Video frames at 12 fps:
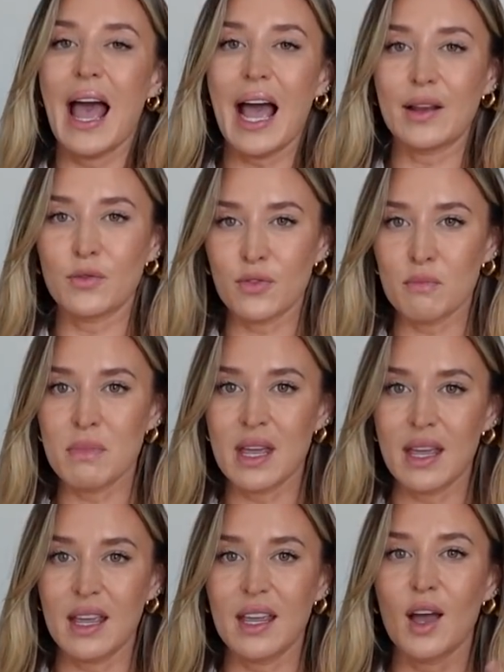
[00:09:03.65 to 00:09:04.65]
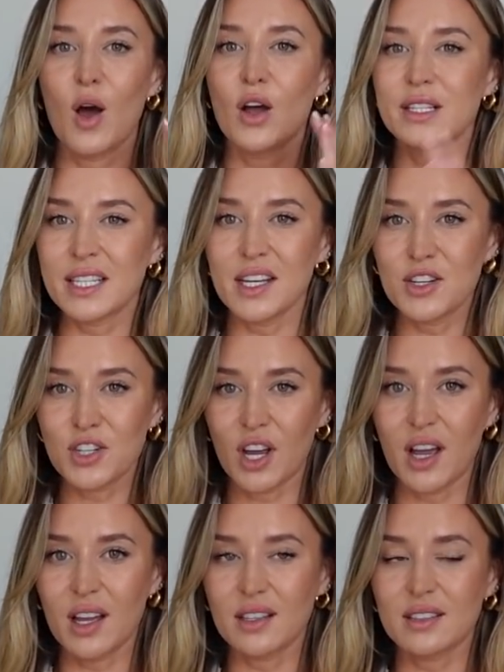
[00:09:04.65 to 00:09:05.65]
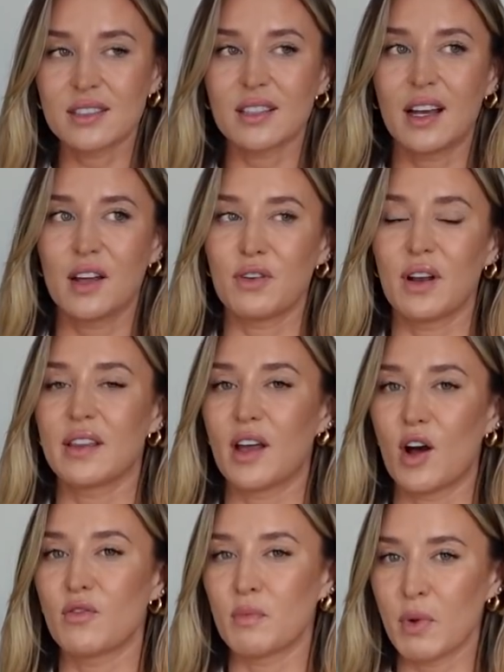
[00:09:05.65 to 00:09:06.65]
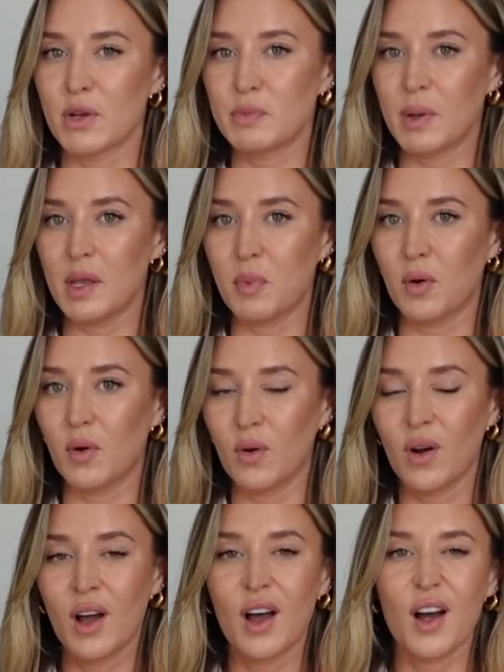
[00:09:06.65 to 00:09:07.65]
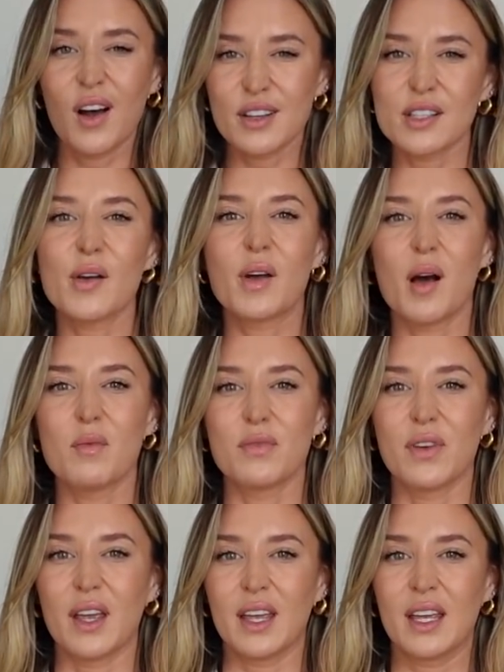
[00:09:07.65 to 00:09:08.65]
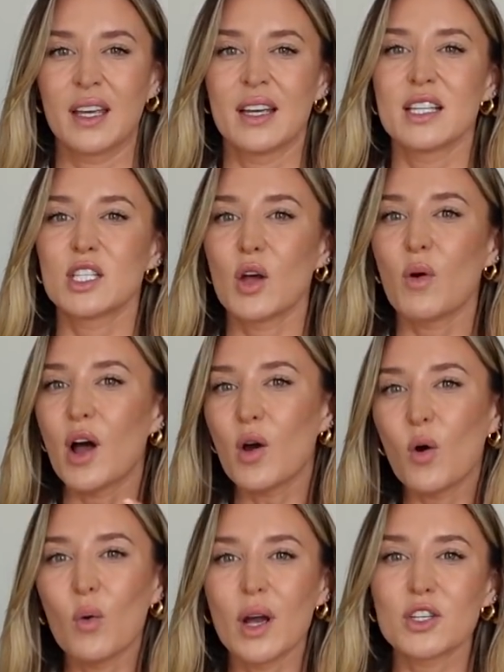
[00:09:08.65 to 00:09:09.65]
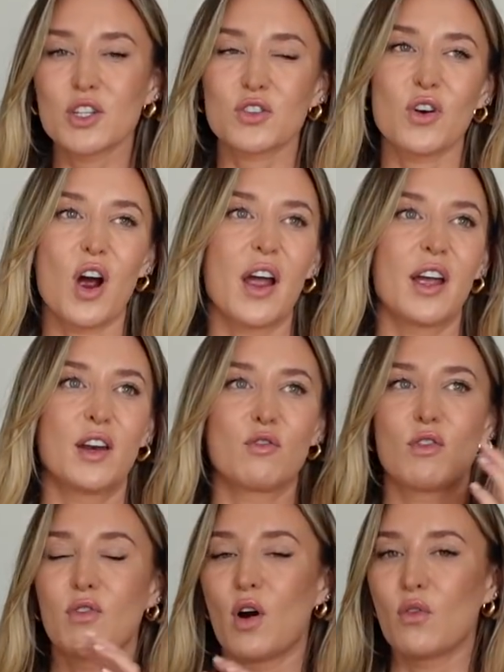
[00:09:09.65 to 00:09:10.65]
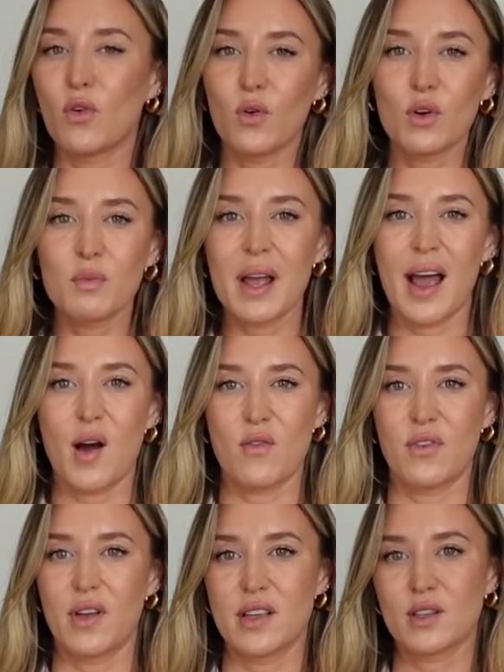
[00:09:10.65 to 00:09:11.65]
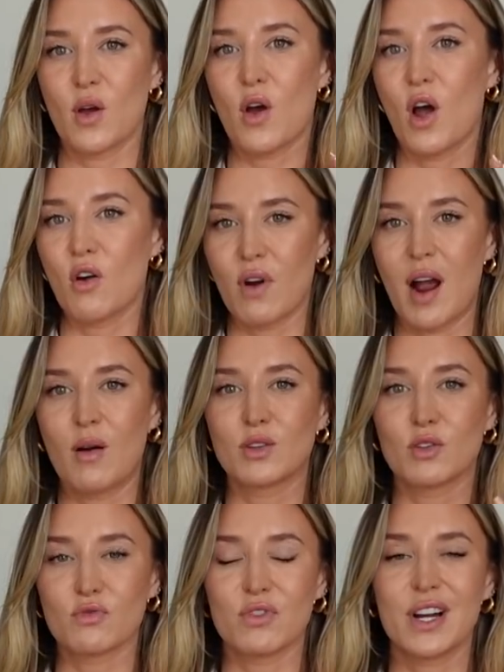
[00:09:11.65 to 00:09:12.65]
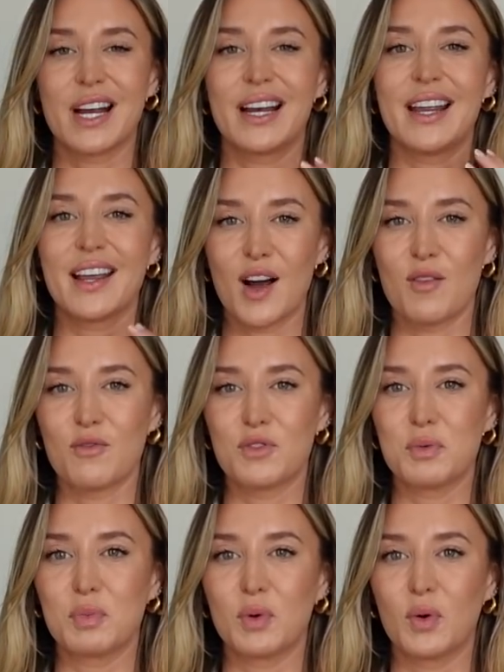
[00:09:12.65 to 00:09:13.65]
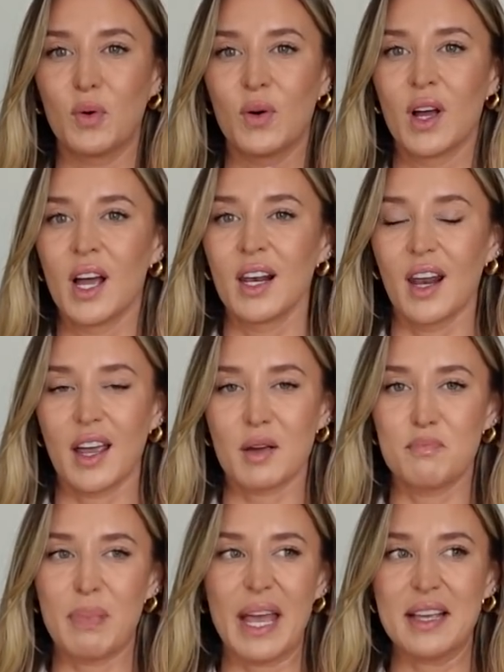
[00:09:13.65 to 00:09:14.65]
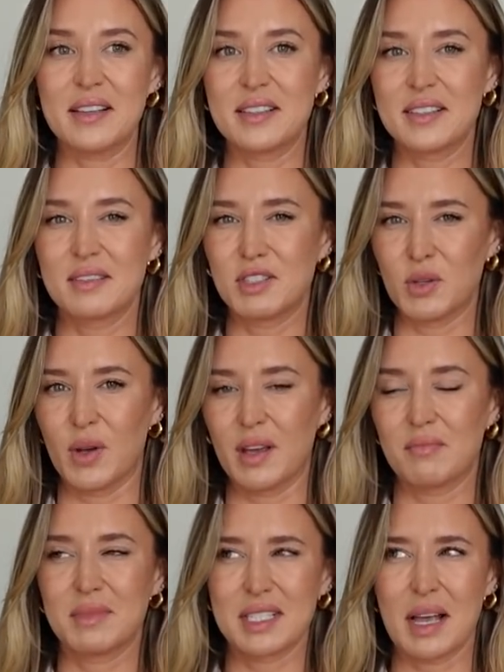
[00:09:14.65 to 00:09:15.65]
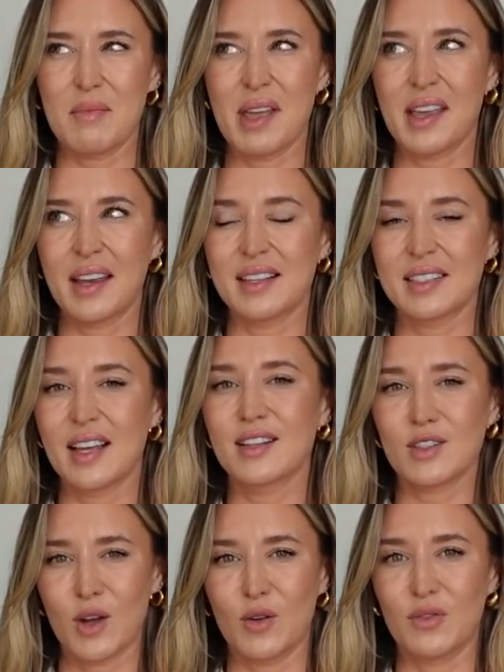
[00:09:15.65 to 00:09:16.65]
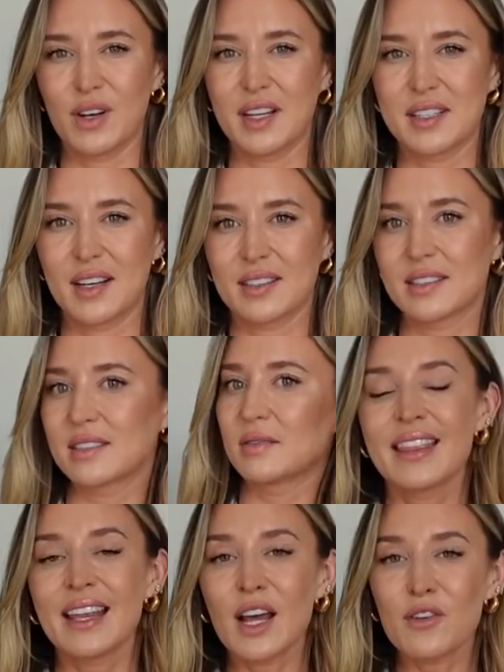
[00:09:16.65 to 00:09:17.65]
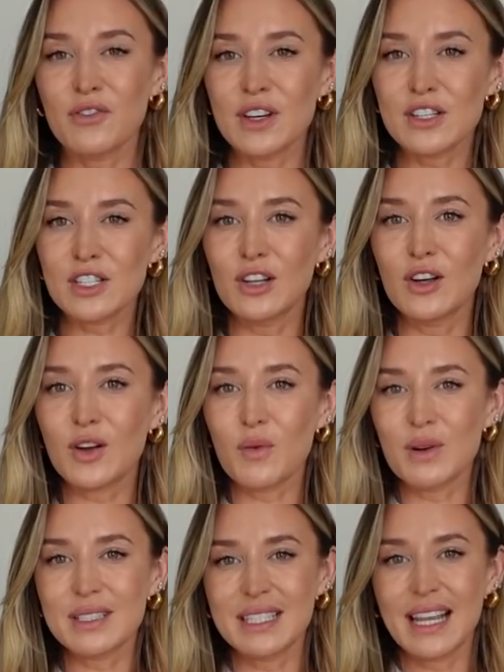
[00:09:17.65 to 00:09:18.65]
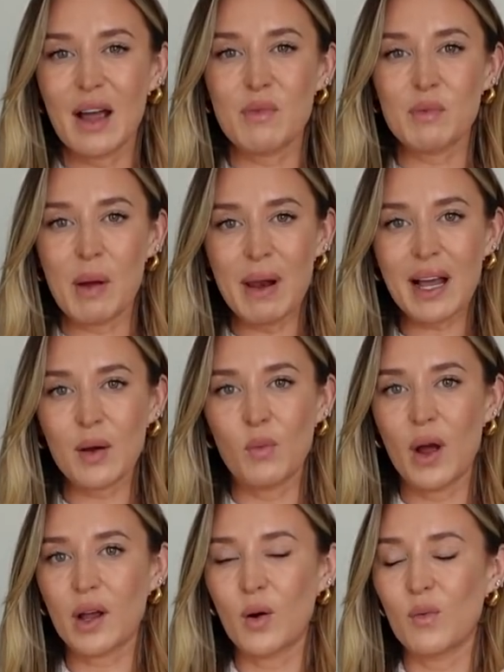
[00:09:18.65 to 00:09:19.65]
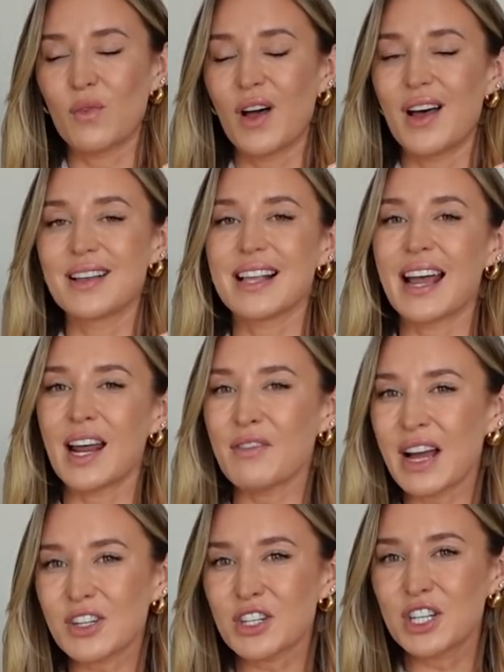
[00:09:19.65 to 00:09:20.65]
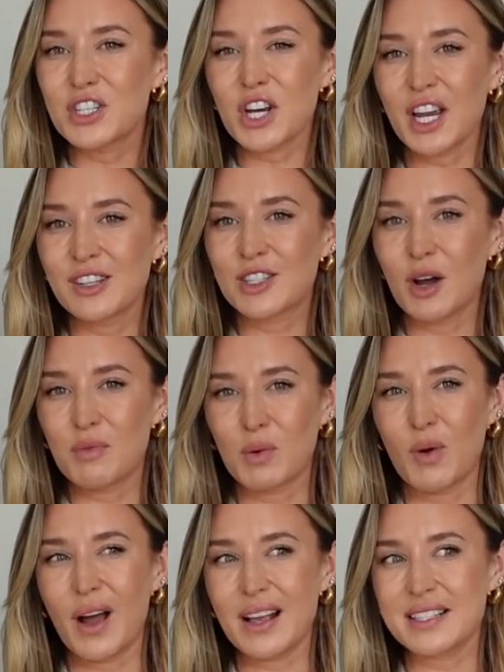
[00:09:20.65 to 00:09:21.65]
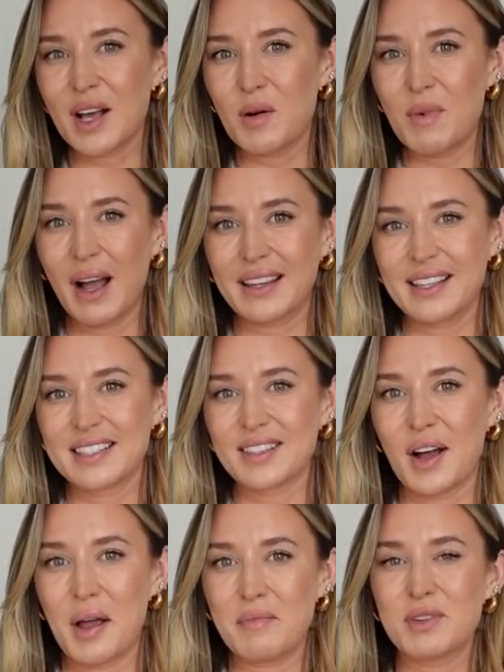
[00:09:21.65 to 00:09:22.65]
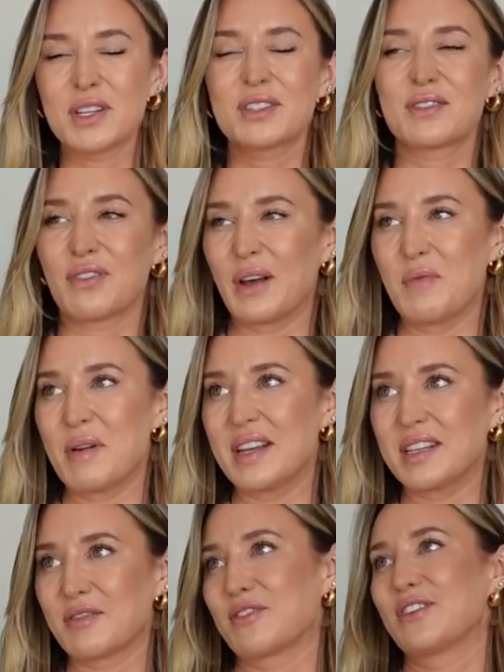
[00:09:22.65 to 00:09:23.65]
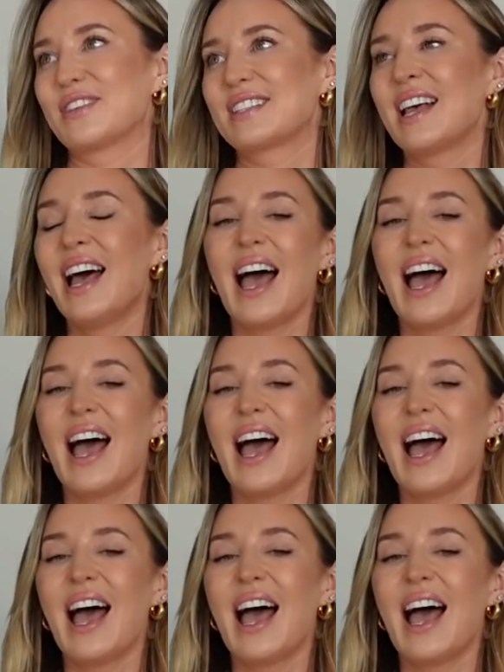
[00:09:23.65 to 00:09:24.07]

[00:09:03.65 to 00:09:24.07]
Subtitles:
And for me, t-shirts, and I feel like they are for most people, are so comfy. So I always just try and revolve all of my outfits around a really comfortable like base to it. Does that make any sense? Hopefully it does. Then I finished the look once again with my black and white Converse, and I've actually changed up the YSL bag this time just for a little bit of difference.